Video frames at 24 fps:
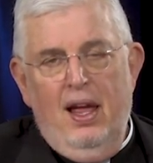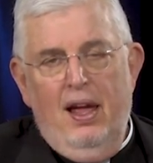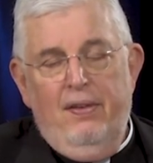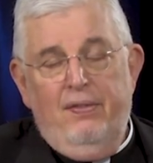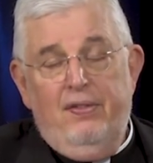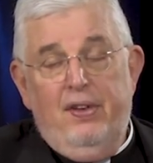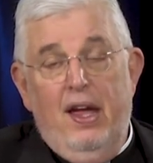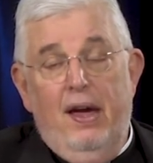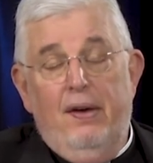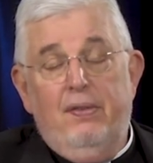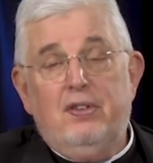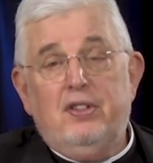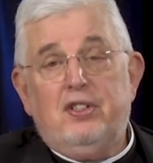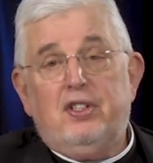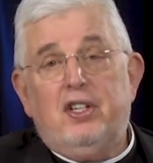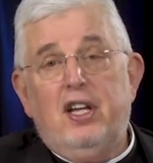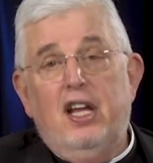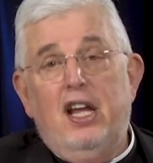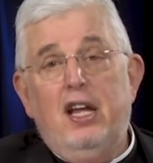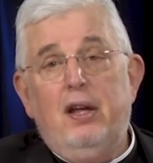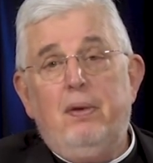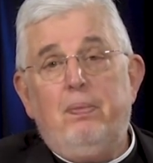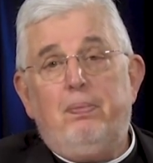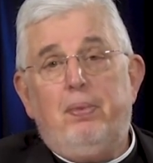Have you ever
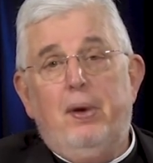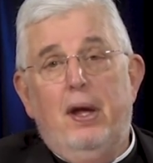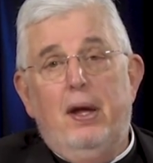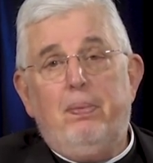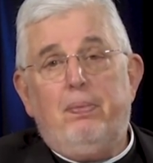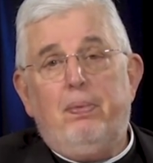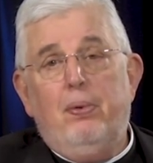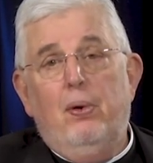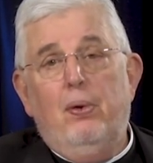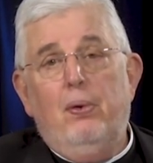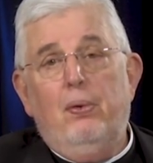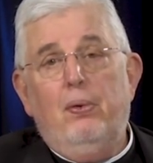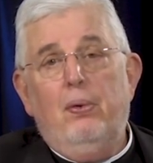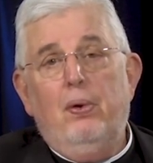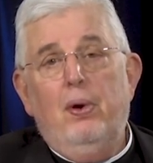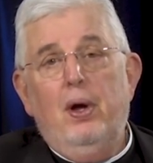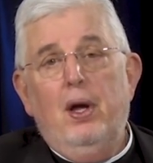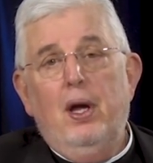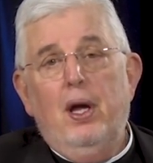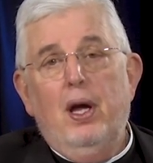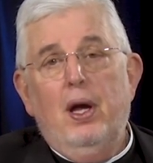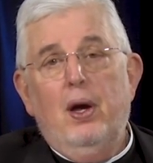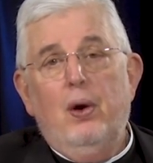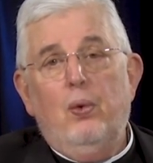seen people
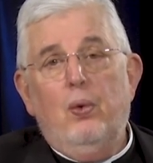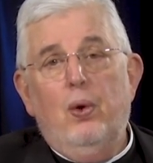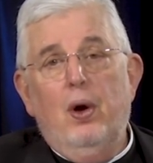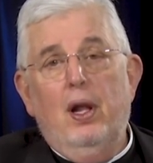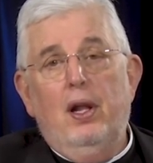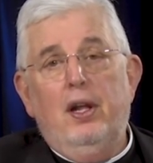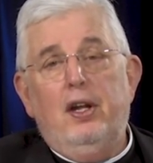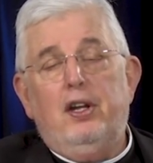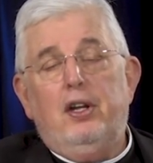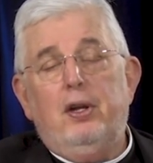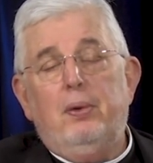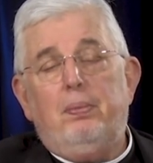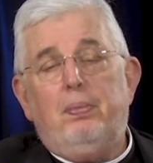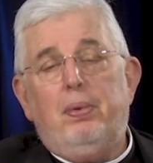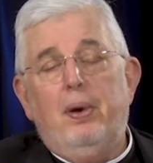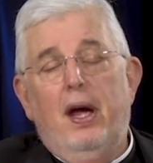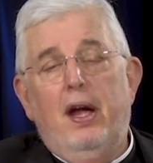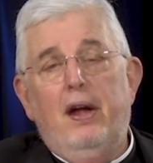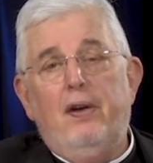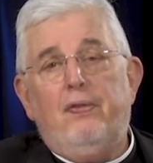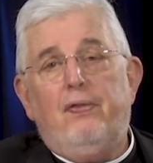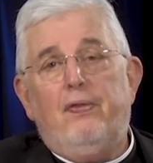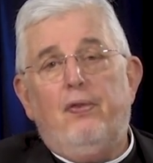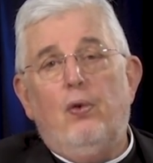willing to
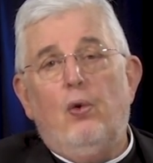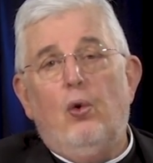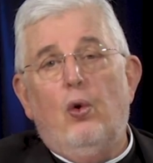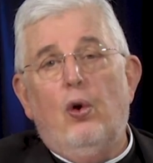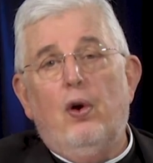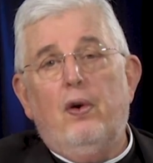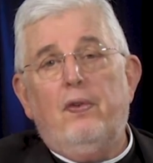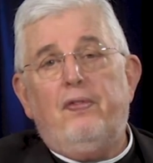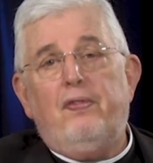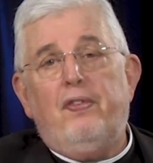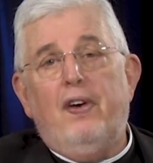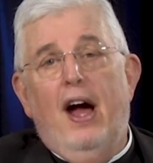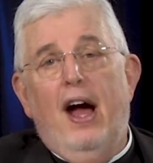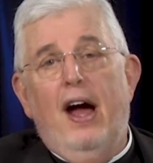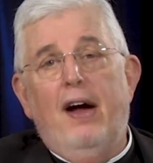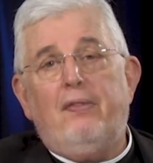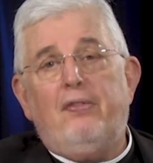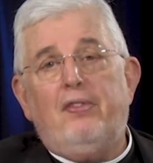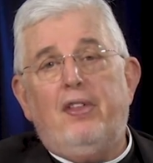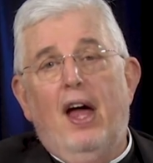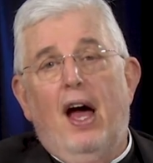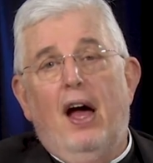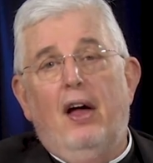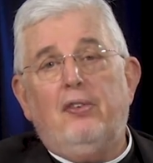pay four or five
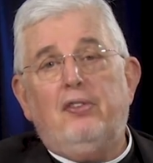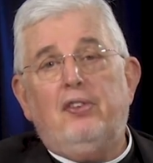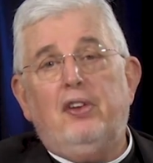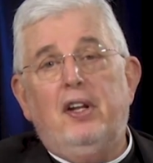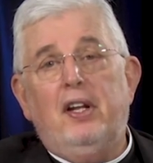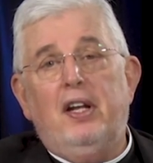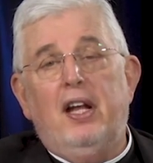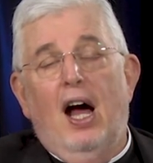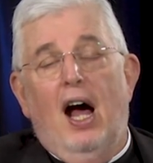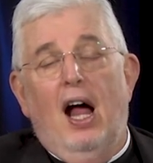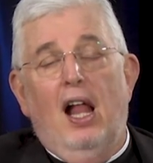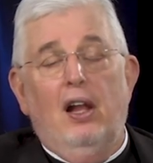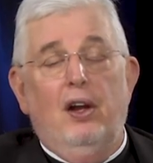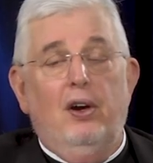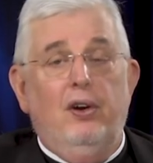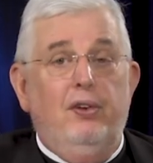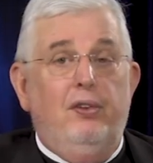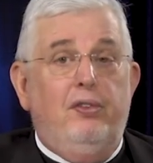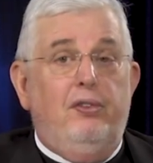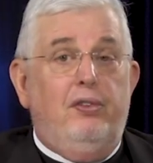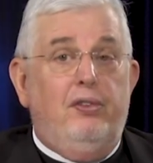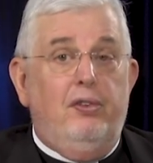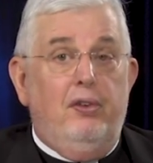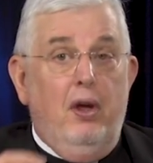thousand
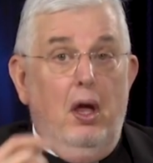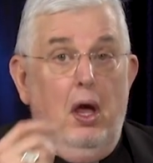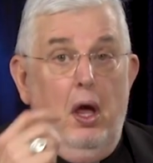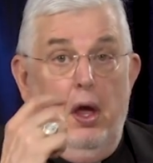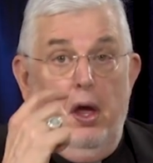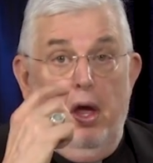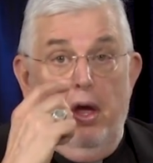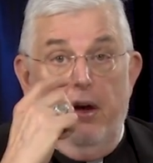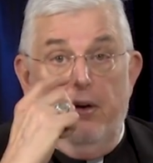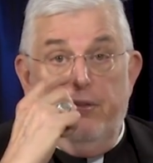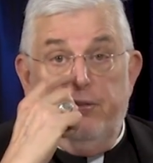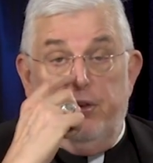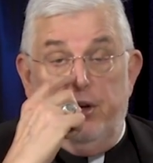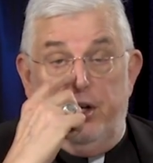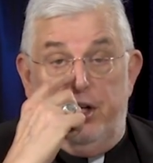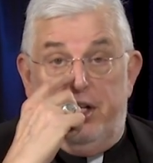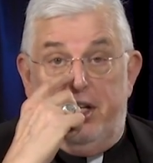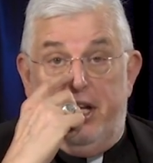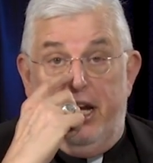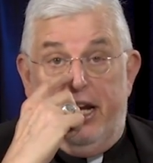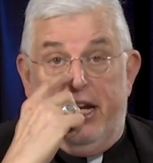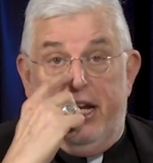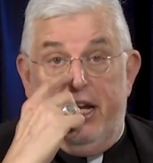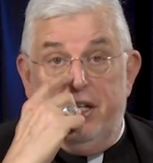dollars for
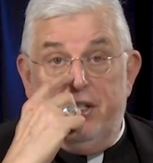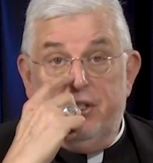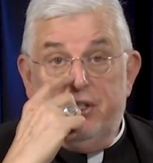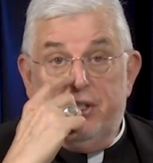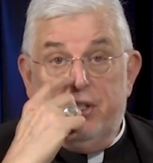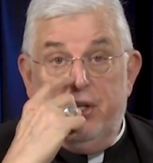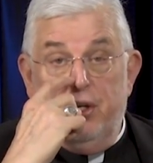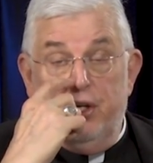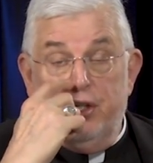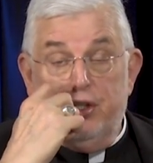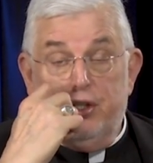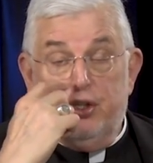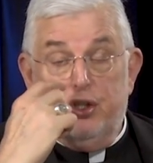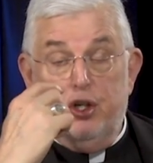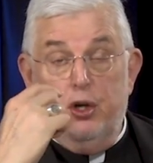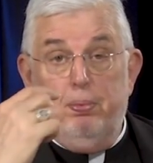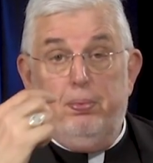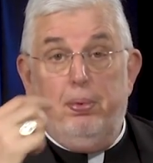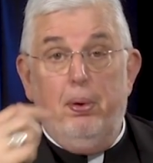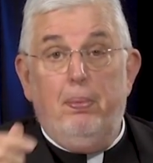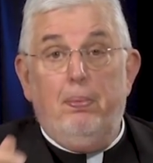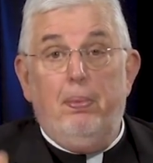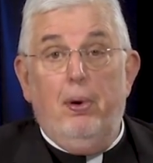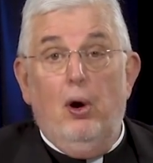tickets to a
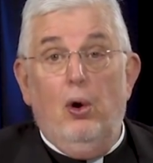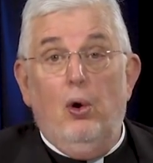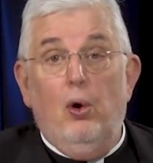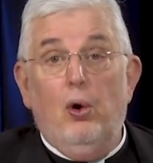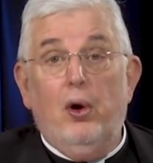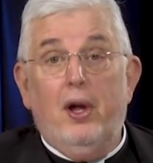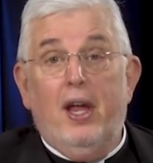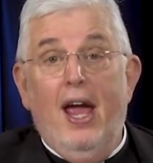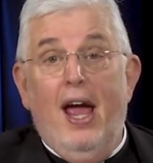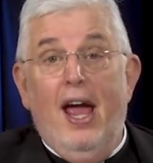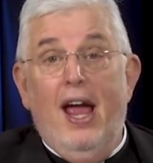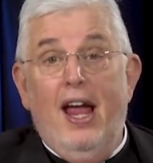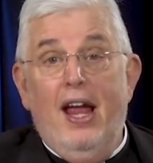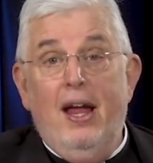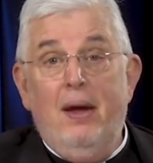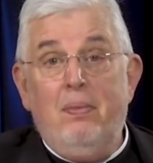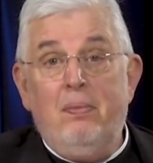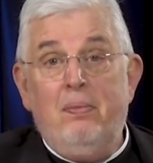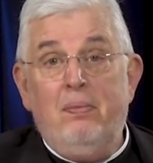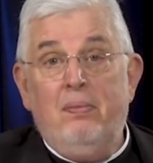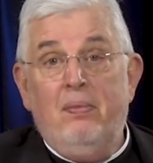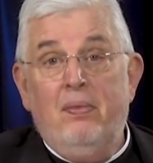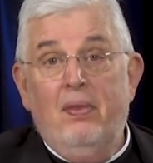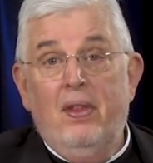Super Bowl game